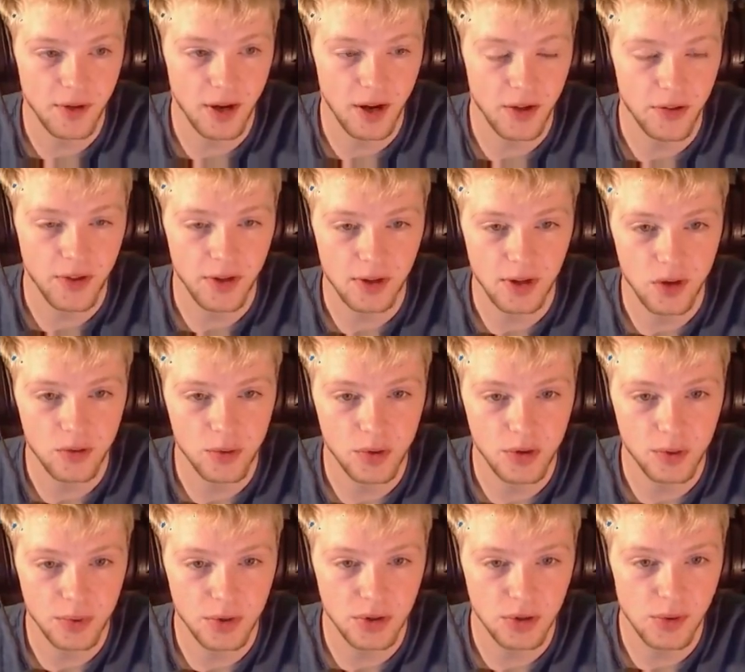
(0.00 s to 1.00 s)
I think I'd really
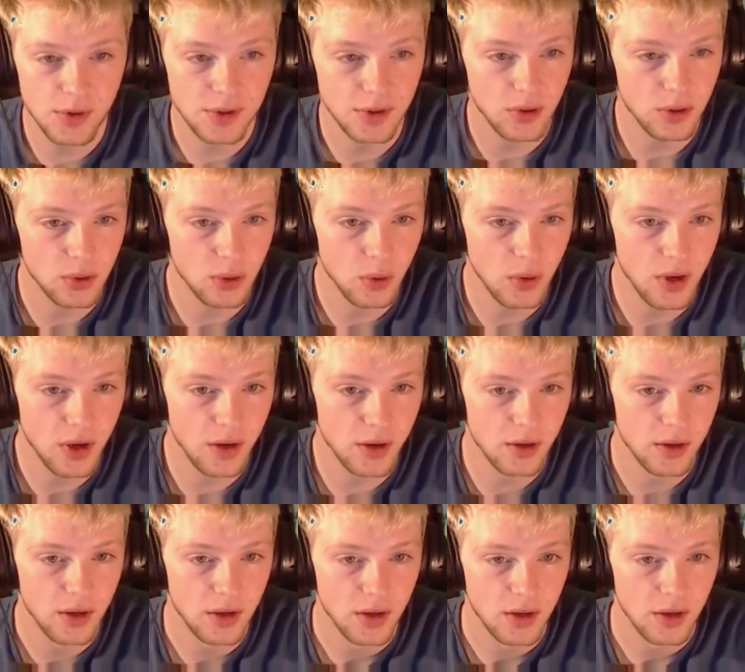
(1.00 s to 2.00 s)
be using a whole lot.
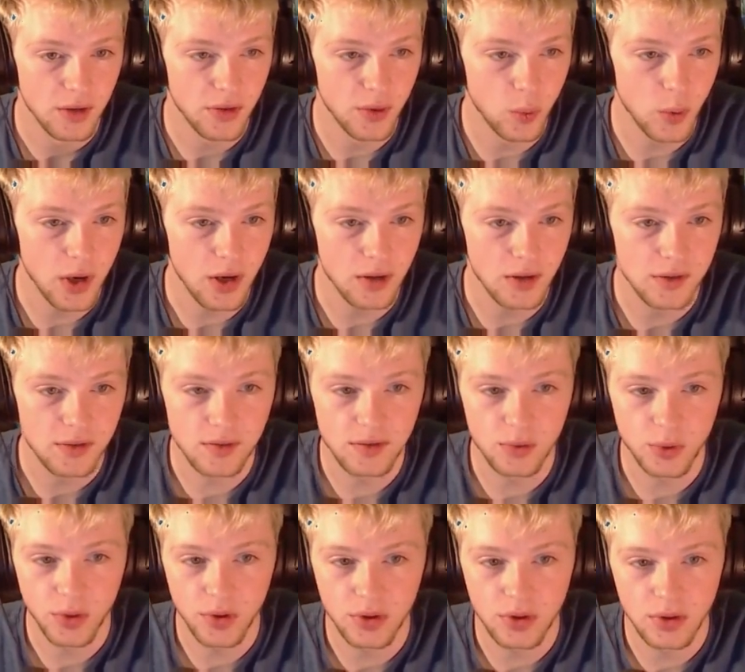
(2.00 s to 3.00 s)
The weakness is
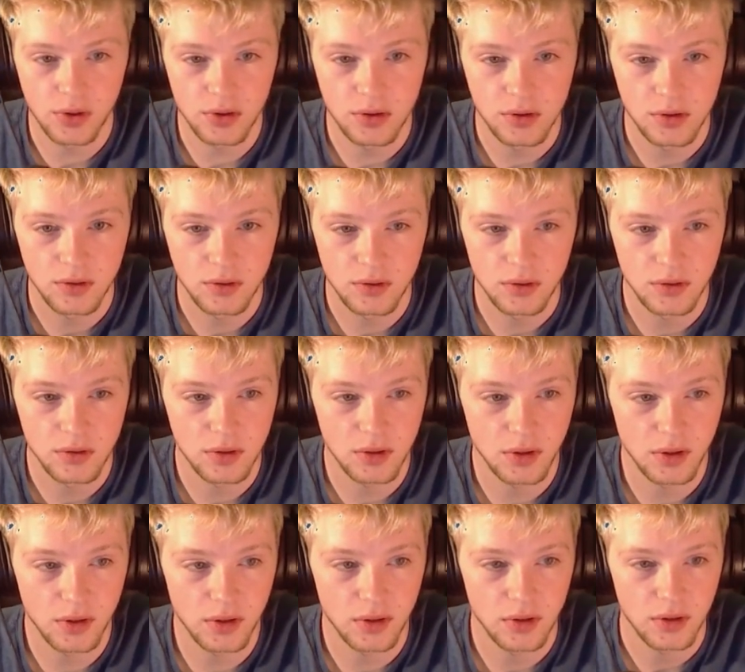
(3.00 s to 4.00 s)
really good,
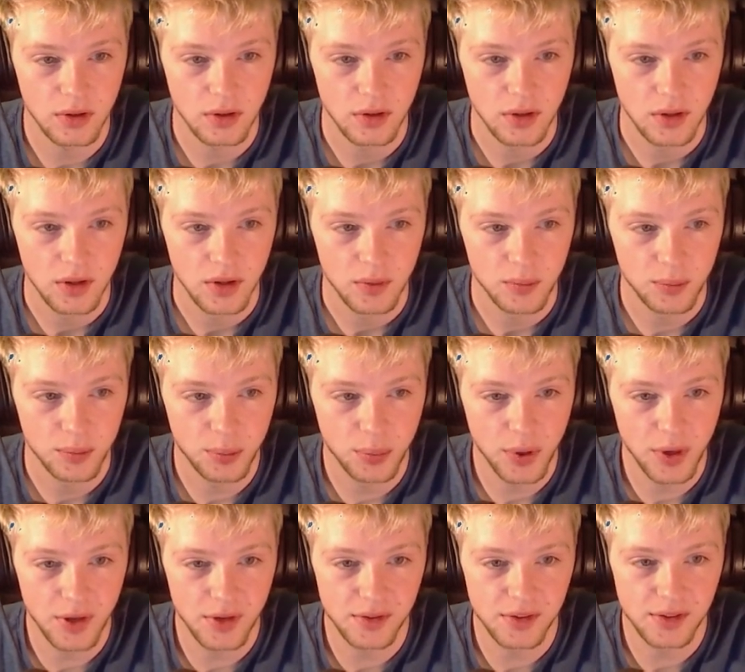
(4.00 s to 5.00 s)

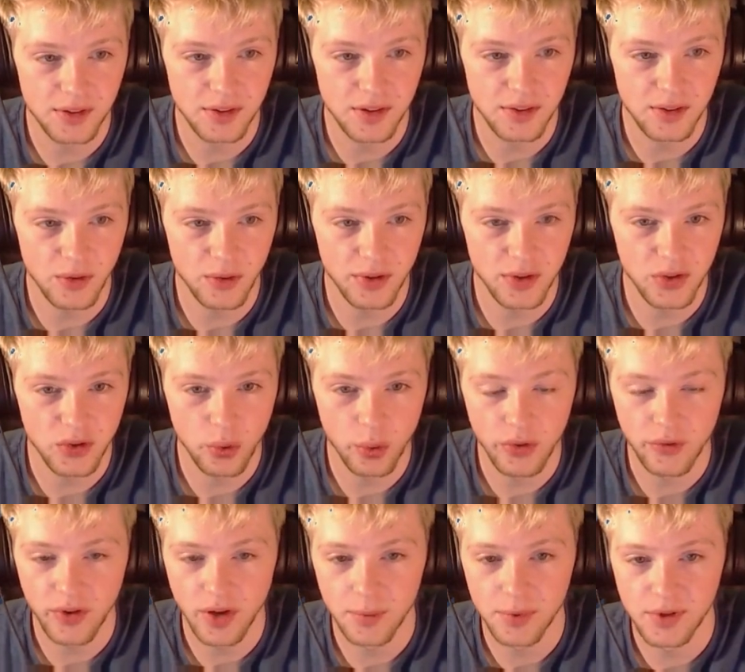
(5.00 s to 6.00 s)
but since it's only a
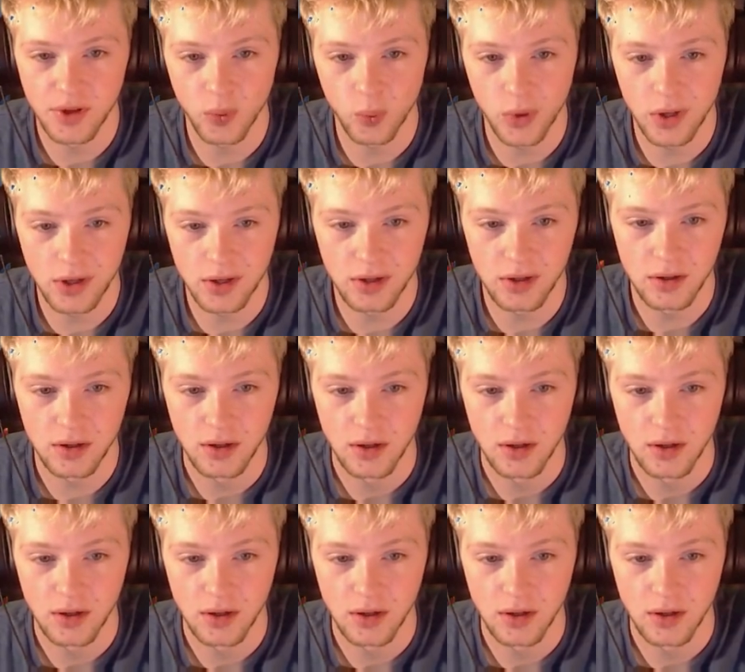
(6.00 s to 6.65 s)
25% weaken,